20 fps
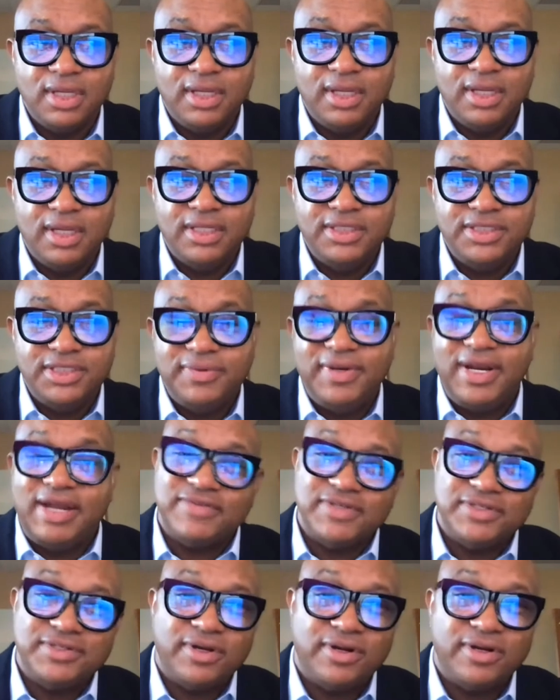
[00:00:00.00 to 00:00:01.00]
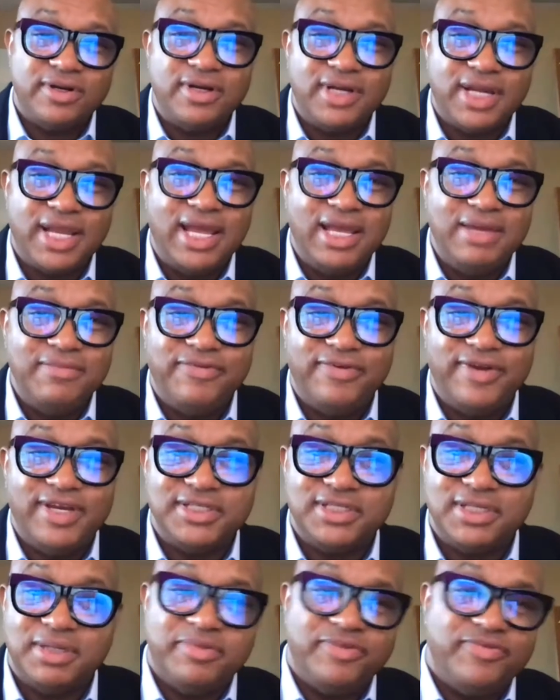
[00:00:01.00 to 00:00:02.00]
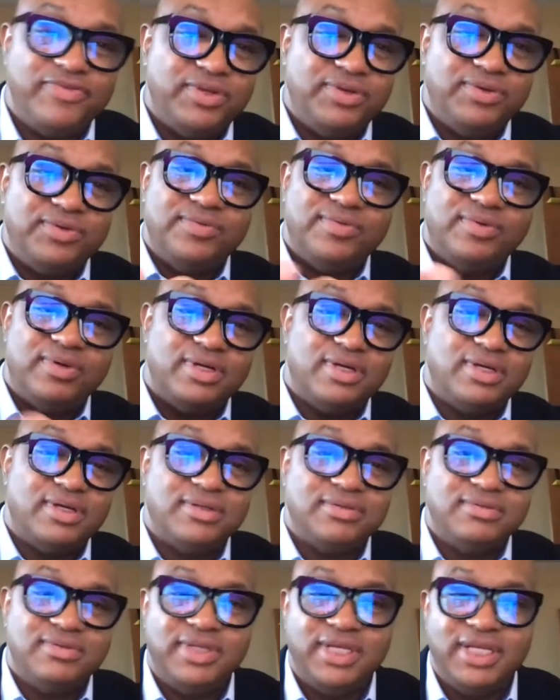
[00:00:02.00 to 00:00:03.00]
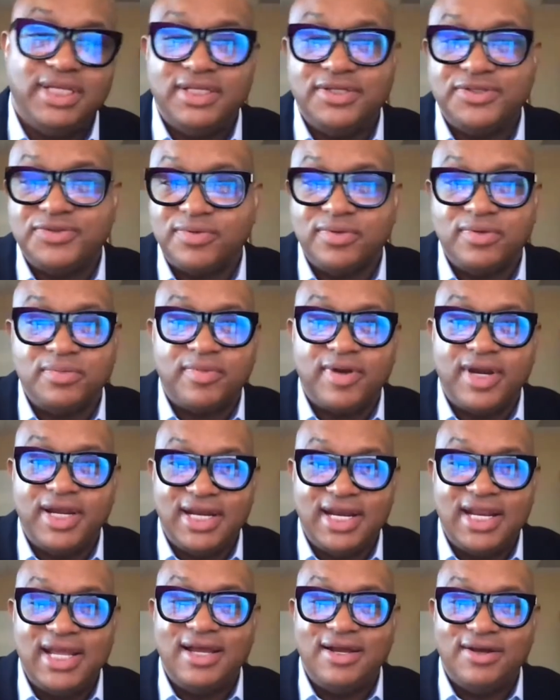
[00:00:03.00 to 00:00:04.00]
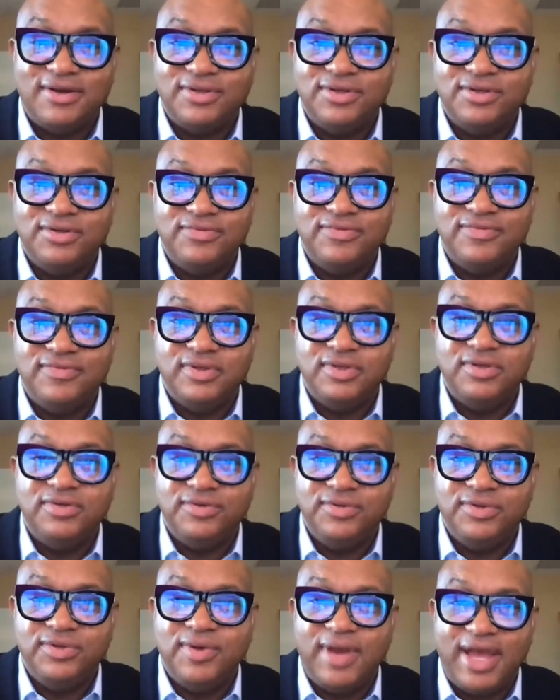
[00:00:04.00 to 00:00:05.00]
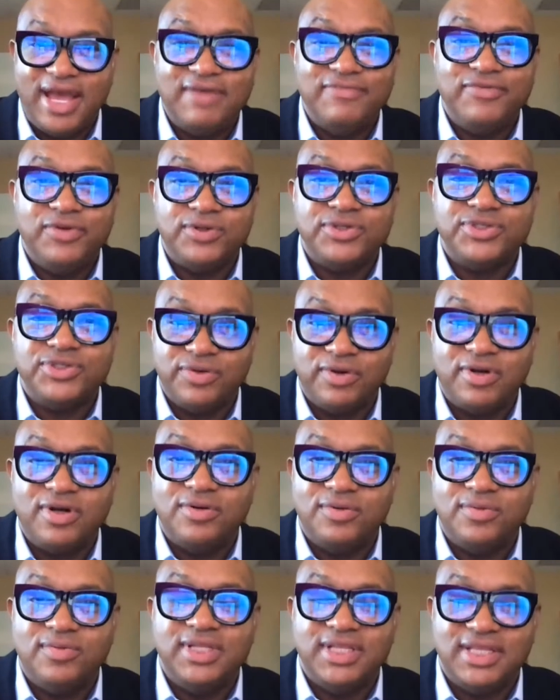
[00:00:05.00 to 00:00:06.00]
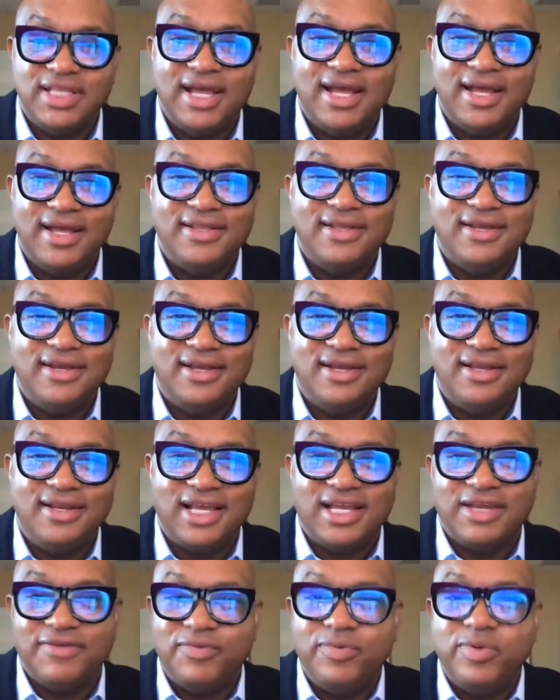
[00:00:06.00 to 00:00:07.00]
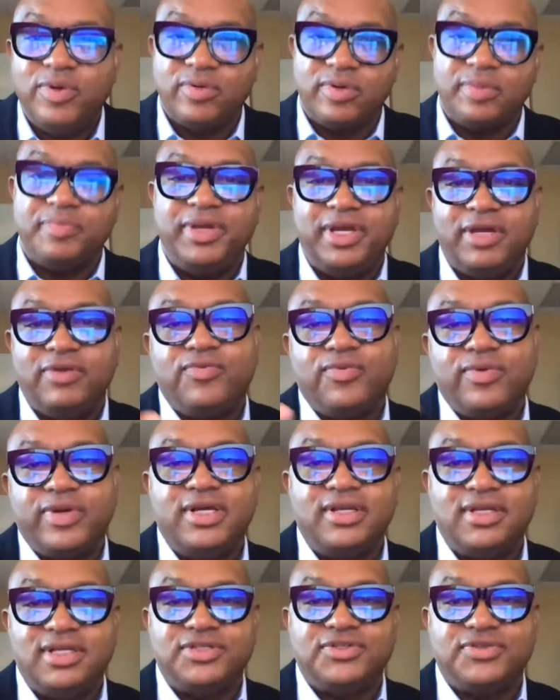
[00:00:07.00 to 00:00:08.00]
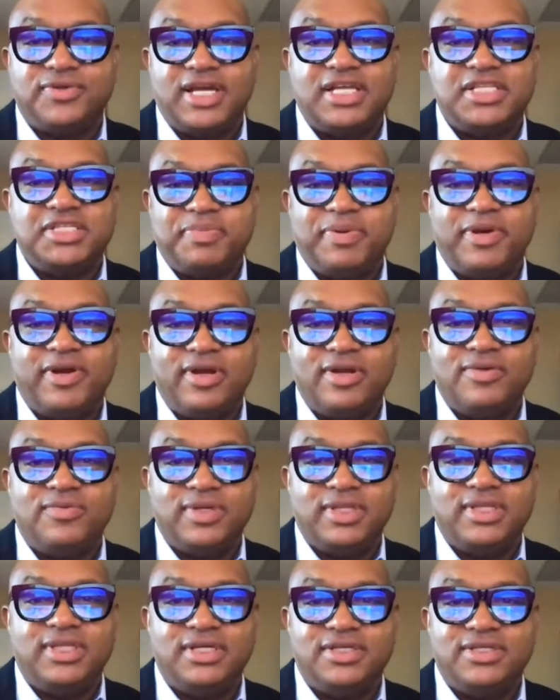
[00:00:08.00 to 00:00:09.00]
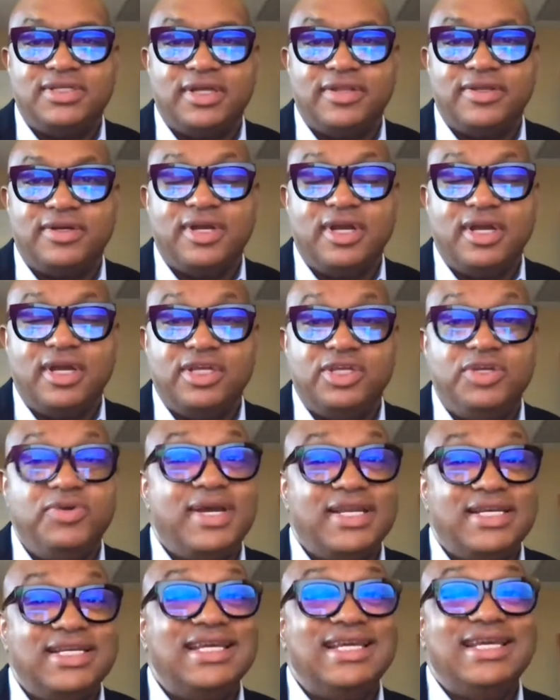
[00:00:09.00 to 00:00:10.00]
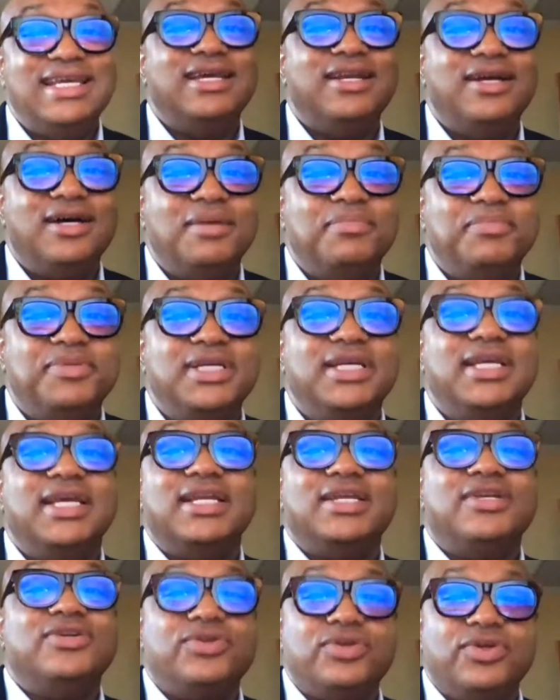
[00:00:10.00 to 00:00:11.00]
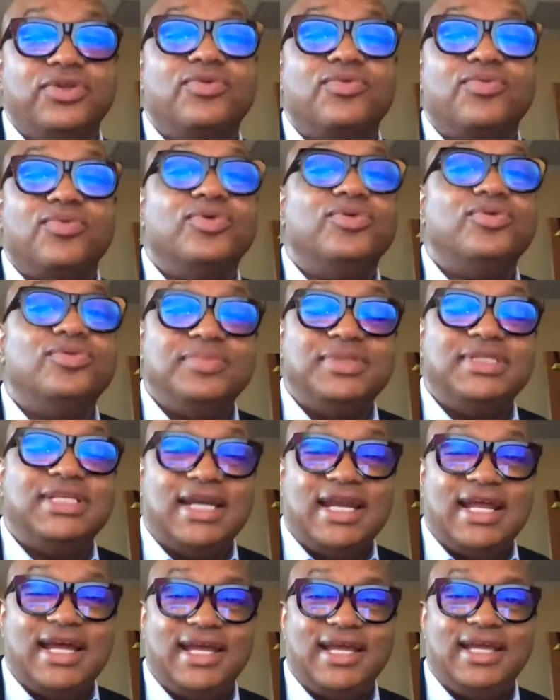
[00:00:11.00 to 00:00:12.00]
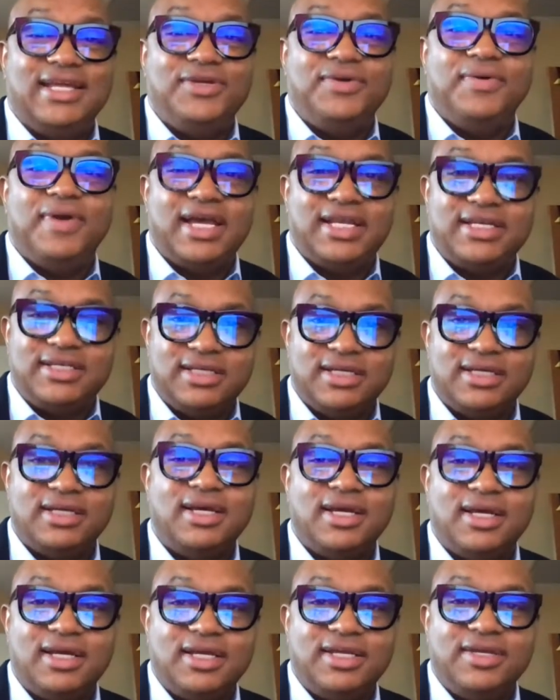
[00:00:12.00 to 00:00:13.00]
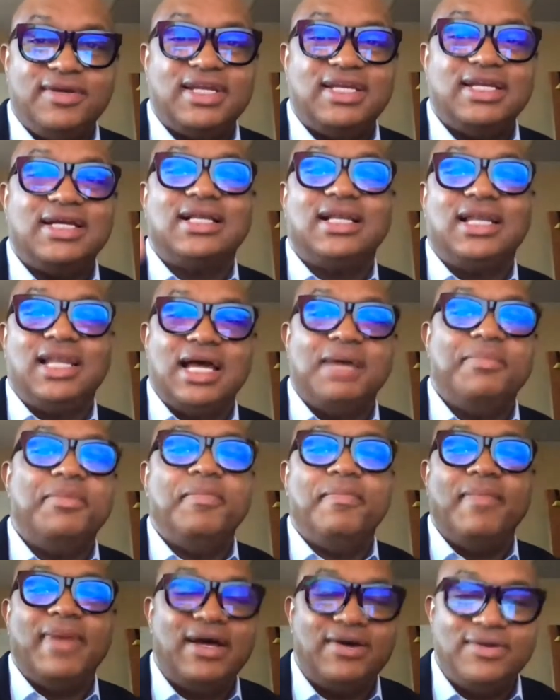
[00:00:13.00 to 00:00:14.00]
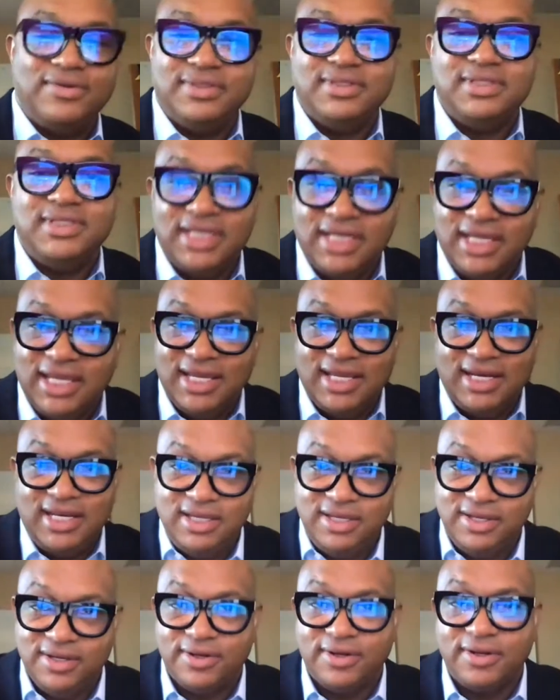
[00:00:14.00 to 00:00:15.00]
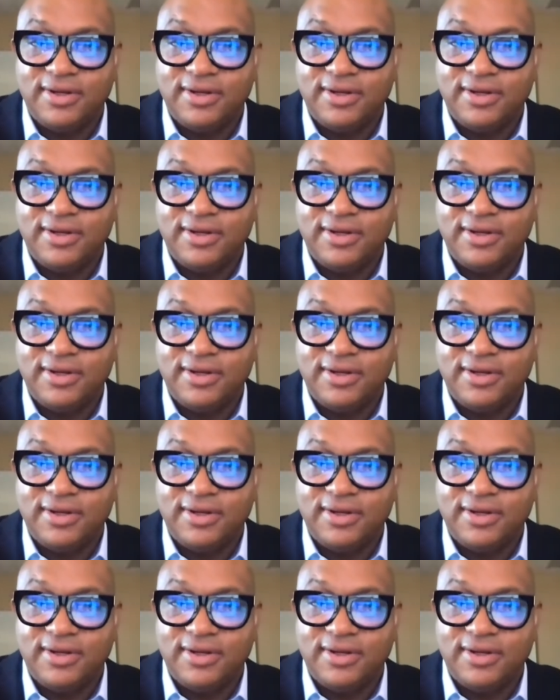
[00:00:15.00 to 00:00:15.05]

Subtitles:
She would have to turn on game face. Some of you in this room right now, you have your struggle with that. Like, if we were being real and transparent with each other, you had to get up to get into the room today. You had to climb a mountain to get here.